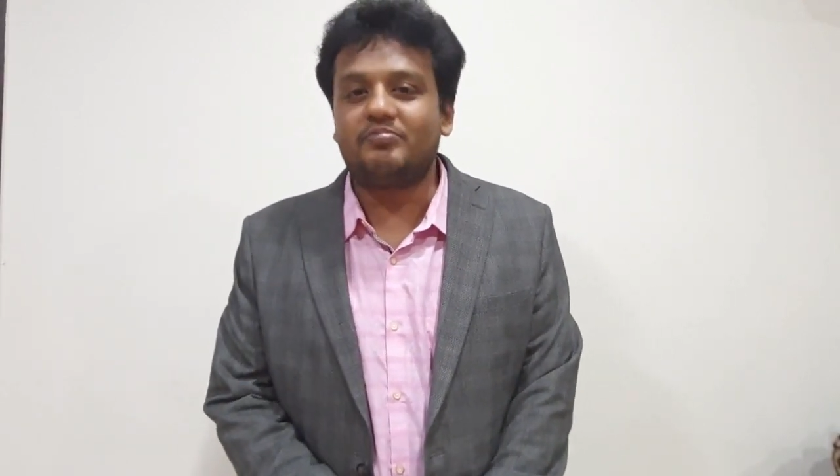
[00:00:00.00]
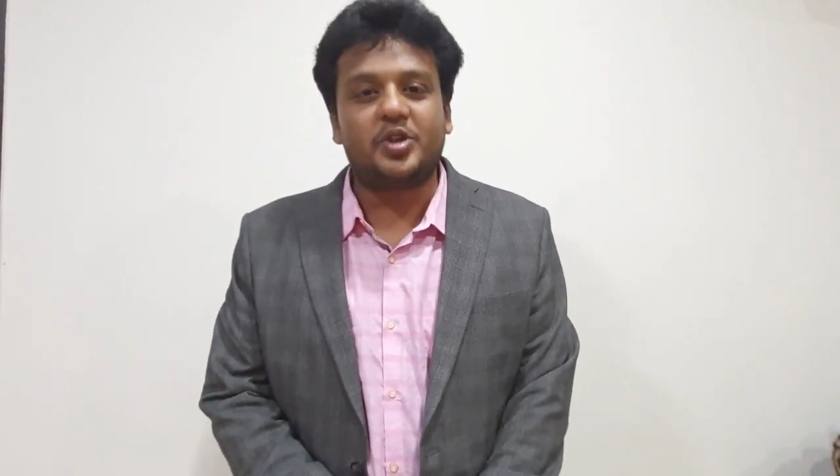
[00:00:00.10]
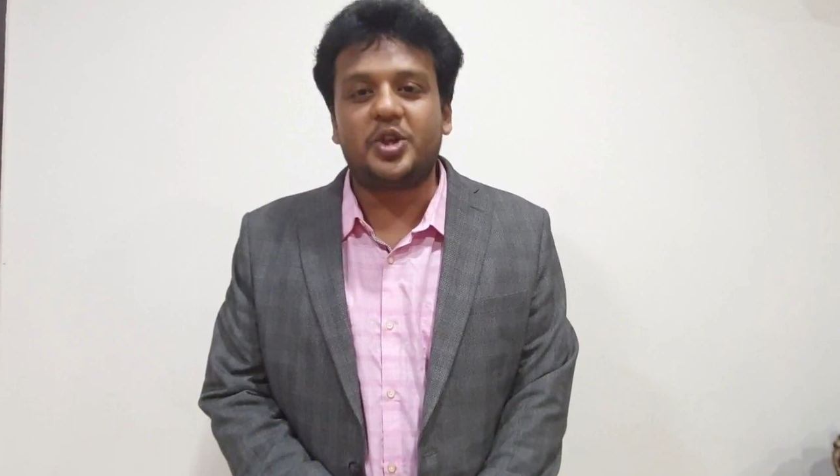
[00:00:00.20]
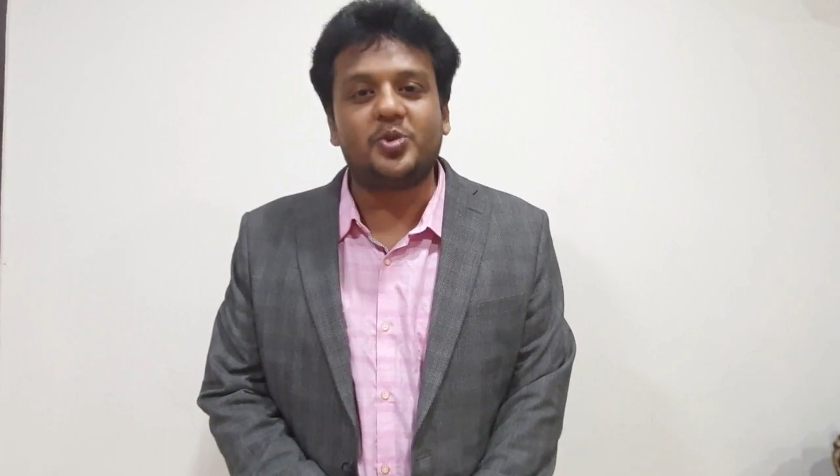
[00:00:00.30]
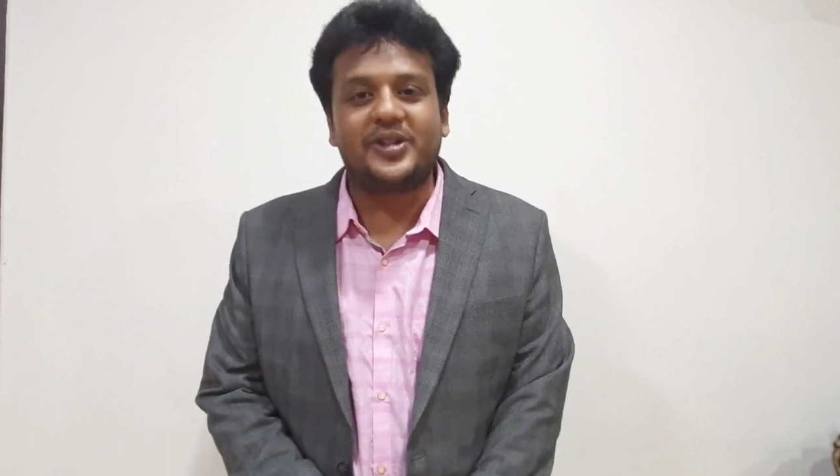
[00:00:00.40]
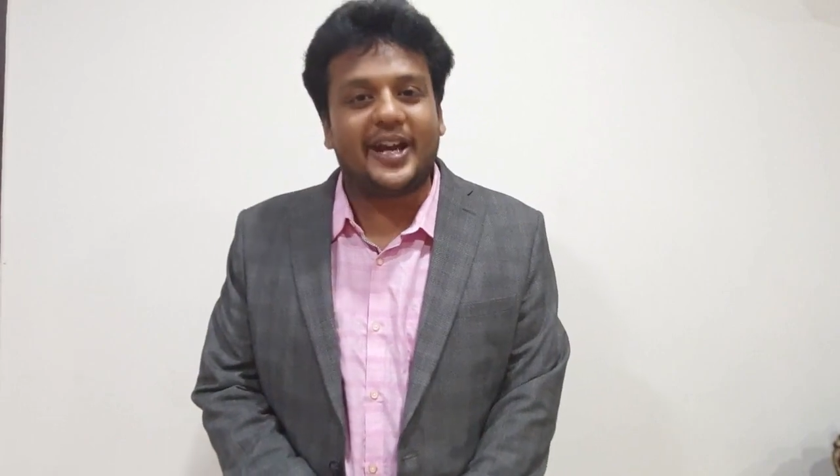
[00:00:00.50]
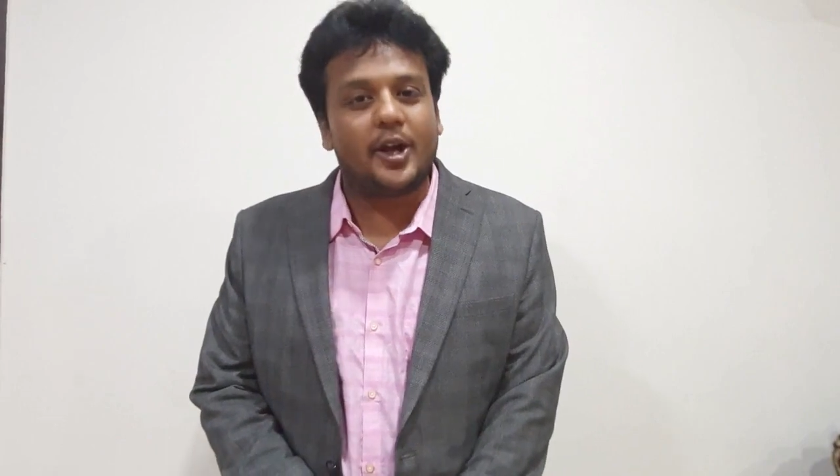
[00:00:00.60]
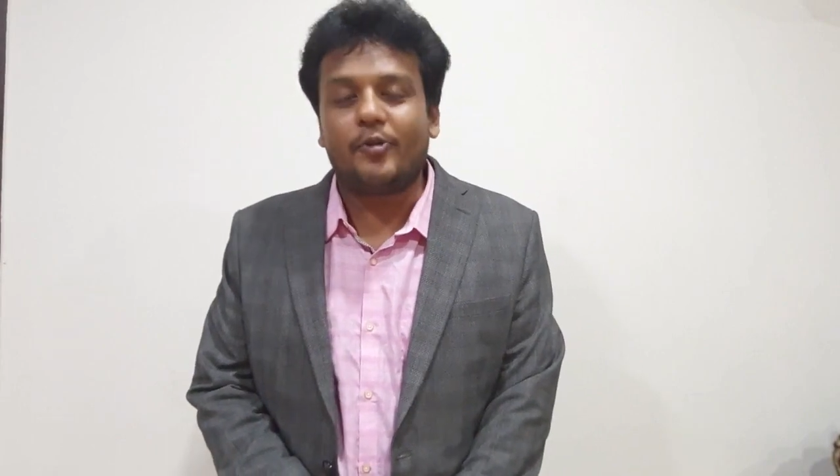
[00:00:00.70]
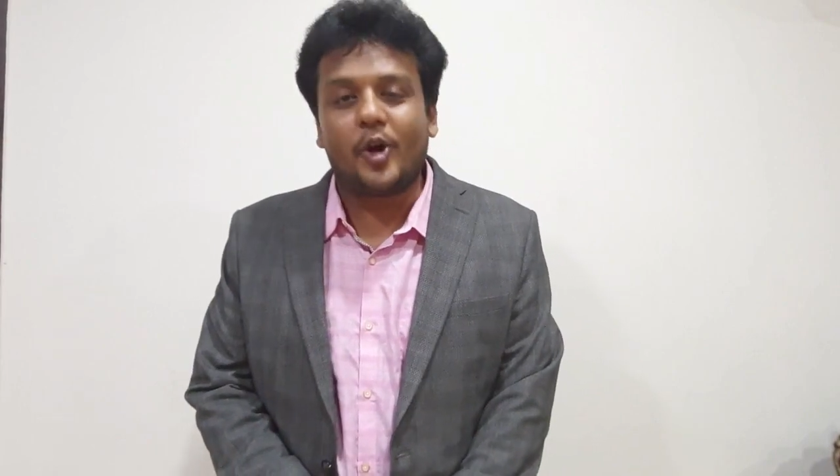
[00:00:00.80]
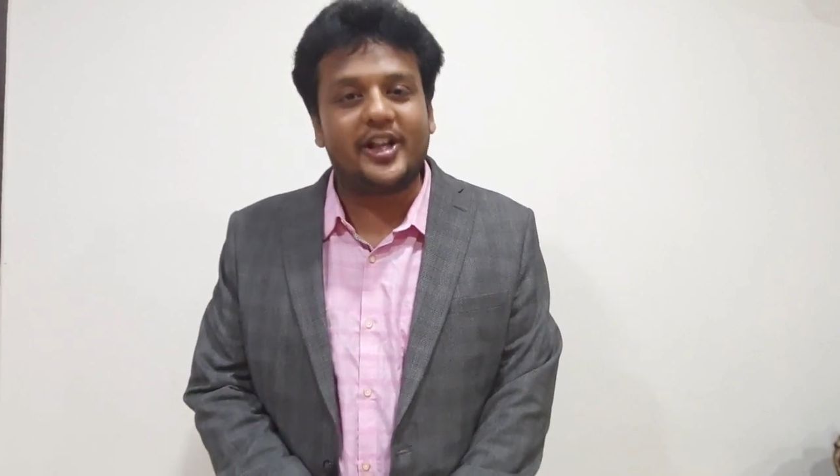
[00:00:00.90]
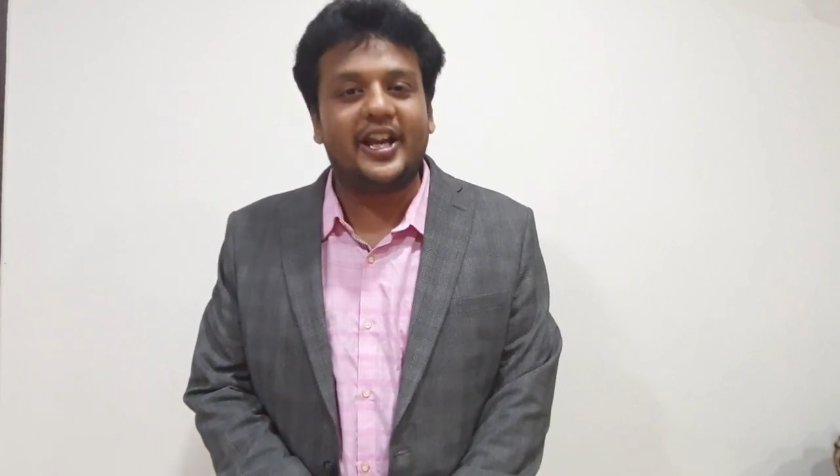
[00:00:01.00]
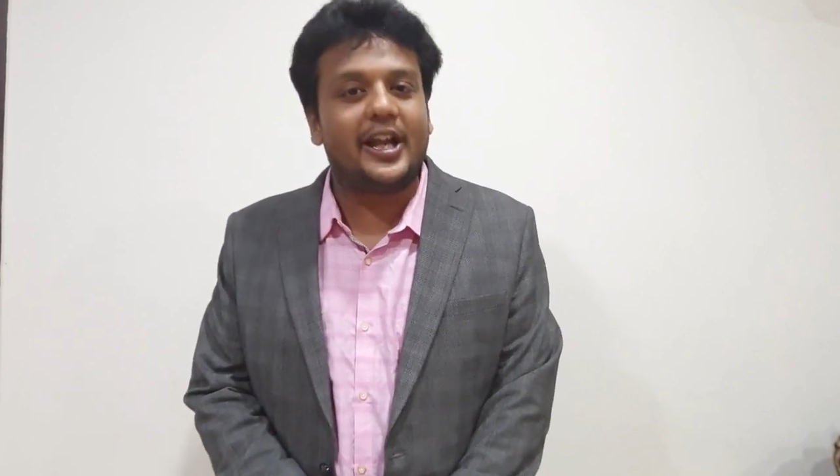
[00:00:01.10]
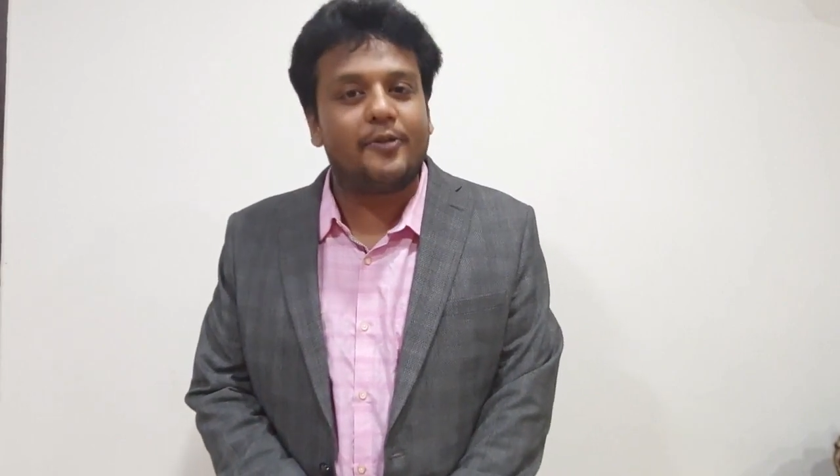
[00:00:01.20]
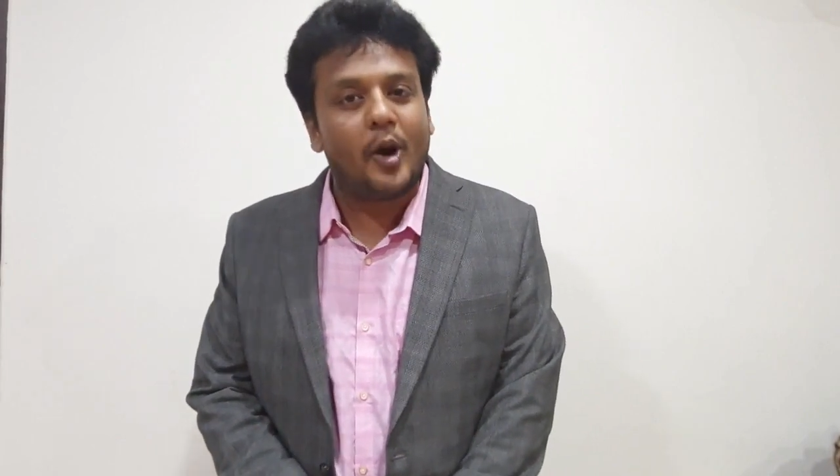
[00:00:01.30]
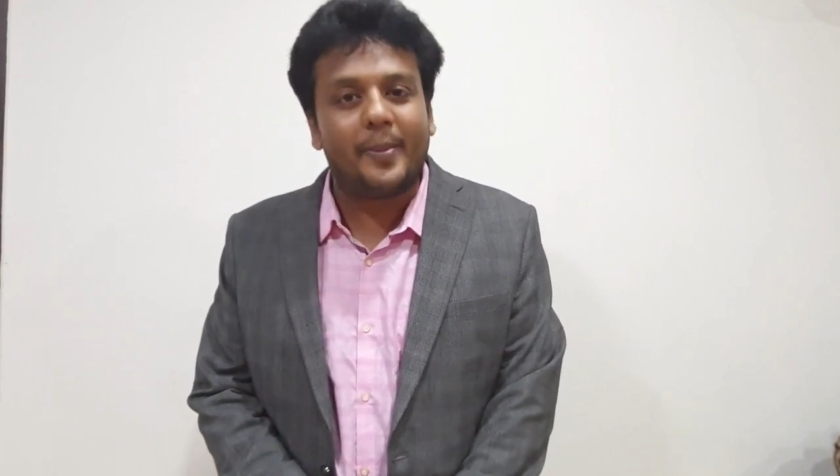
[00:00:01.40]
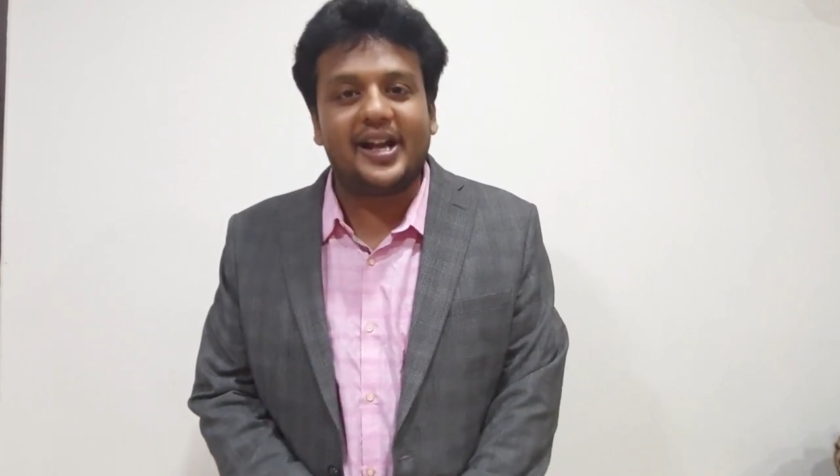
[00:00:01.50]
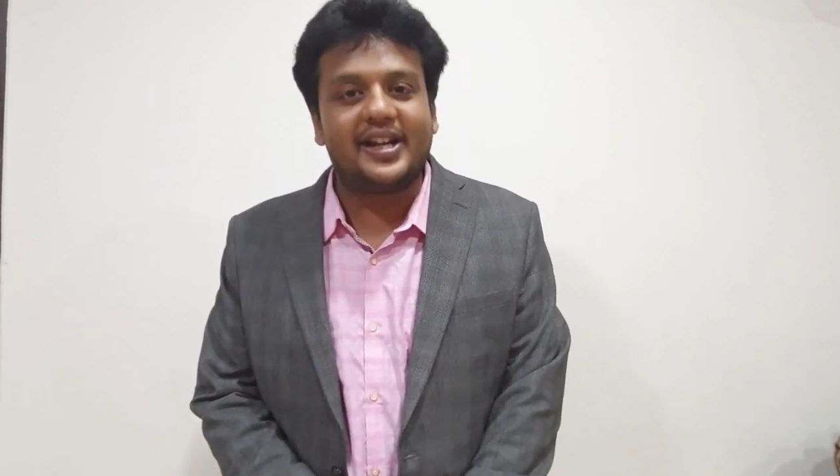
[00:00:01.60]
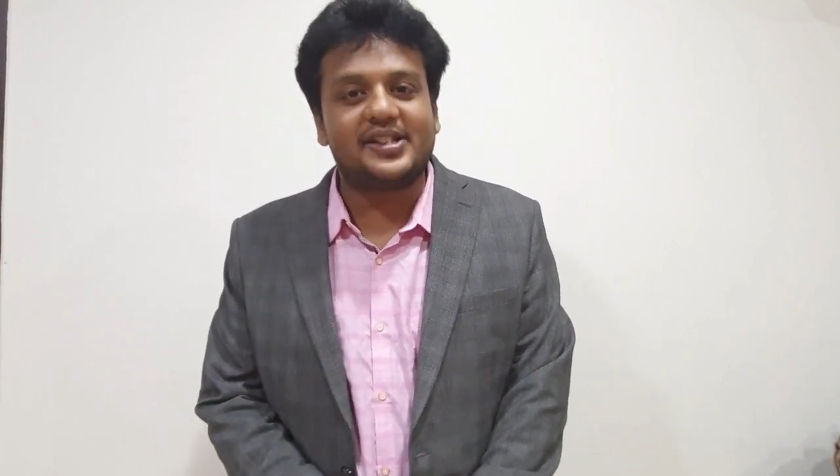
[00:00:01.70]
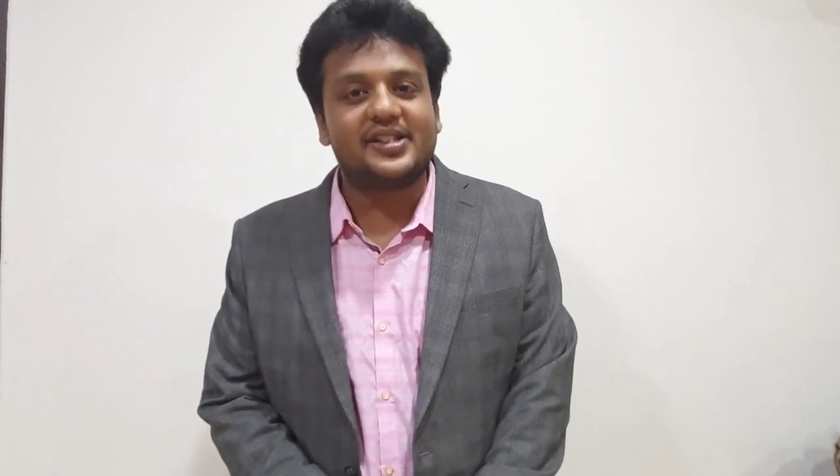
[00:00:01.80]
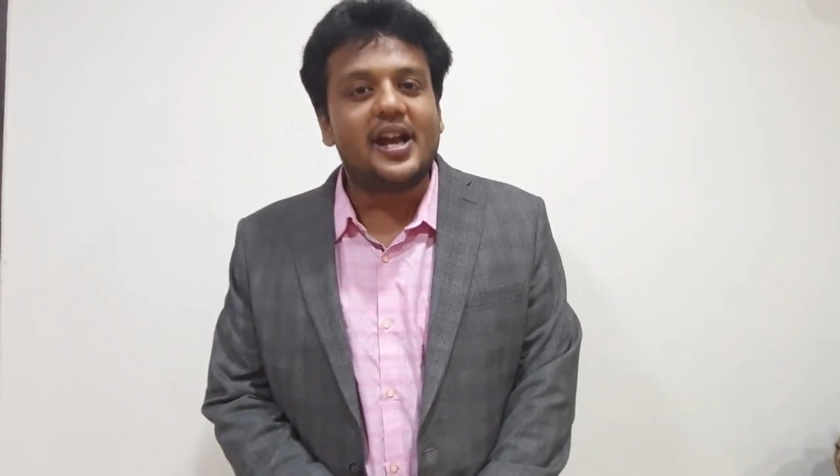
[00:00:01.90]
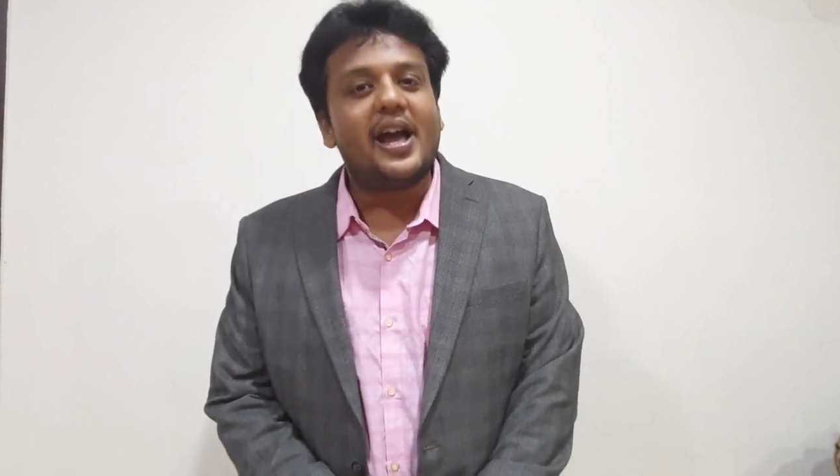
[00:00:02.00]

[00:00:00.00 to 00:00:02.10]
You take care of all the legal formalities.